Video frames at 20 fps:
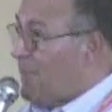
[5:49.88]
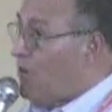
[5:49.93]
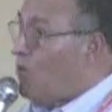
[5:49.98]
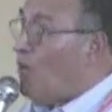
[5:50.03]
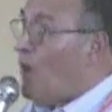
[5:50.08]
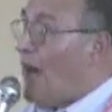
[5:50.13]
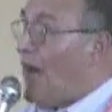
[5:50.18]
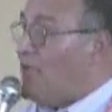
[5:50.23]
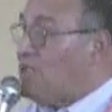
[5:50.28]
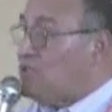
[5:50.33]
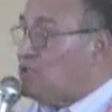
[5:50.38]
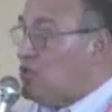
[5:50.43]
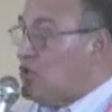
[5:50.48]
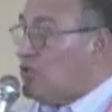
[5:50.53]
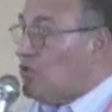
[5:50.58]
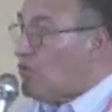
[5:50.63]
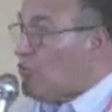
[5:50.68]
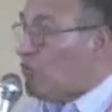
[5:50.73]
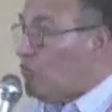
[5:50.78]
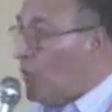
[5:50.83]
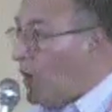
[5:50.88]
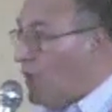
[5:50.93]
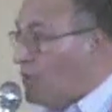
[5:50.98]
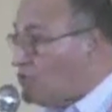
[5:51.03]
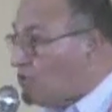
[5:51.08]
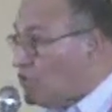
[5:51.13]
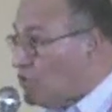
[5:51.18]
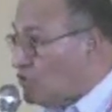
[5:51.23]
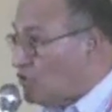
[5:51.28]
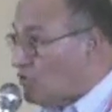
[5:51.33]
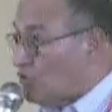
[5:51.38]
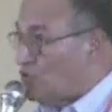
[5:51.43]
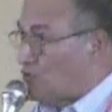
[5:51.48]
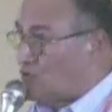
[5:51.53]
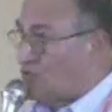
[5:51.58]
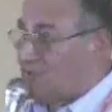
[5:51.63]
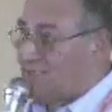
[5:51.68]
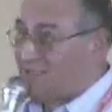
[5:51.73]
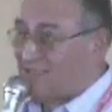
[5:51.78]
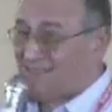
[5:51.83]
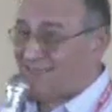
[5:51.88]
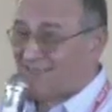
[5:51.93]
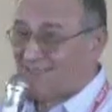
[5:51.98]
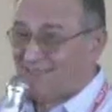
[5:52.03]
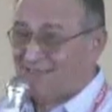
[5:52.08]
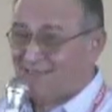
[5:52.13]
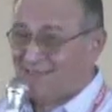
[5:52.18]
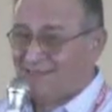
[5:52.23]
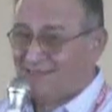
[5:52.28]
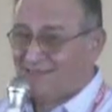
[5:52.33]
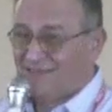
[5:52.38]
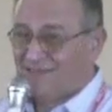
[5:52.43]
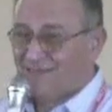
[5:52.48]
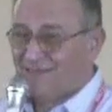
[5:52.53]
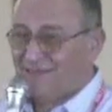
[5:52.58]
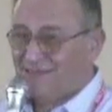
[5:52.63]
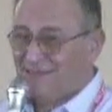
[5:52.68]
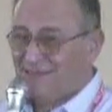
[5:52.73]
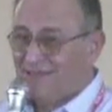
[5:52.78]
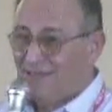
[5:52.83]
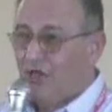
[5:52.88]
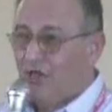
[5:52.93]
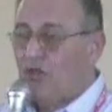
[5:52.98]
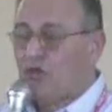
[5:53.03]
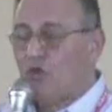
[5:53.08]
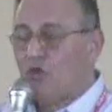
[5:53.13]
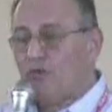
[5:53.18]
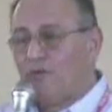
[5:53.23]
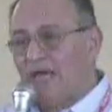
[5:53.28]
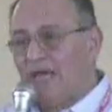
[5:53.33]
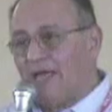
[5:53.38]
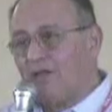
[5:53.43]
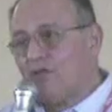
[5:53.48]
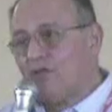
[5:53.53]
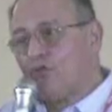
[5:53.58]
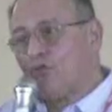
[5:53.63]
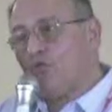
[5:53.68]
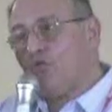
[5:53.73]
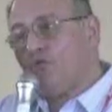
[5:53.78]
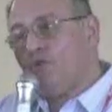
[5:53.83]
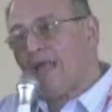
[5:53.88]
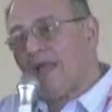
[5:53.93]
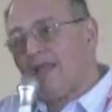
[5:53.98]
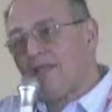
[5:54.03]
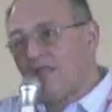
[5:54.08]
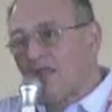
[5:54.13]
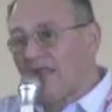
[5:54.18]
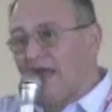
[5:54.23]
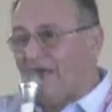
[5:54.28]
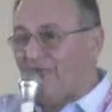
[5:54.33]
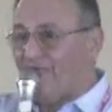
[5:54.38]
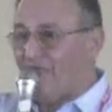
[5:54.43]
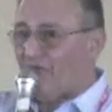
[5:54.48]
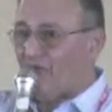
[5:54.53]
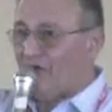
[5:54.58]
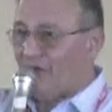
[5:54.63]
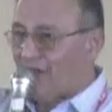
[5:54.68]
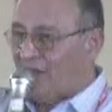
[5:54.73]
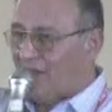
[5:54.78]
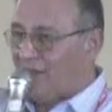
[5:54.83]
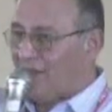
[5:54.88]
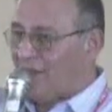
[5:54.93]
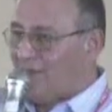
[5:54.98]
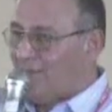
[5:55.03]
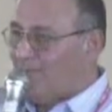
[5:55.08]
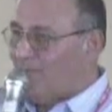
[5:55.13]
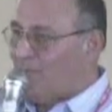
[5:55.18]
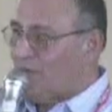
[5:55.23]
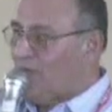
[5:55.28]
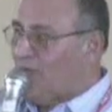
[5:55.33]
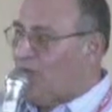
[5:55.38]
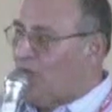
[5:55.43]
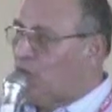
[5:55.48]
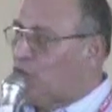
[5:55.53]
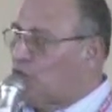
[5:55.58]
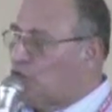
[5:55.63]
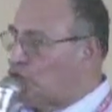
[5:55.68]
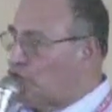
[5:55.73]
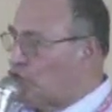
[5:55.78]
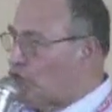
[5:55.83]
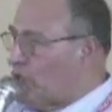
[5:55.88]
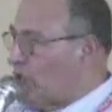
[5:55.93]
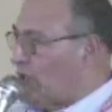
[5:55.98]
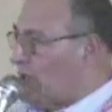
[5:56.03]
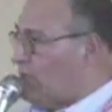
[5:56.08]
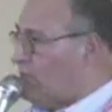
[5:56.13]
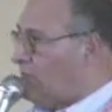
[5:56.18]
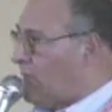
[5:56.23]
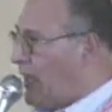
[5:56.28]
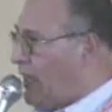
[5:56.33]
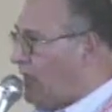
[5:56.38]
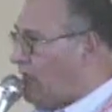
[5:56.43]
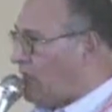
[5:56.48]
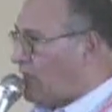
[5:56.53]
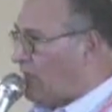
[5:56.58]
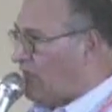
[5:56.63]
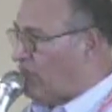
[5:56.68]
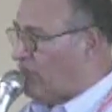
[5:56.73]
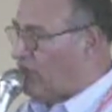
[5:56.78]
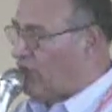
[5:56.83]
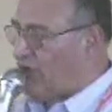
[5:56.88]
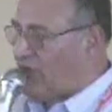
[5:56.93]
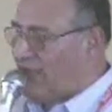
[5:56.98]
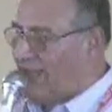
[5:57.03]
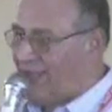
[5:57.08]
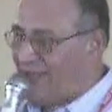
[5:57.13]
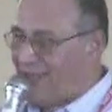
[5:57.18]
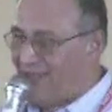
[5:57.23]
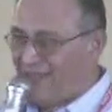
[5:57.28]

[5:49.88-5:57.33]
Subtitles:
Why Jesus wanted to do it? So that through that suffering, he could redeem my suffering.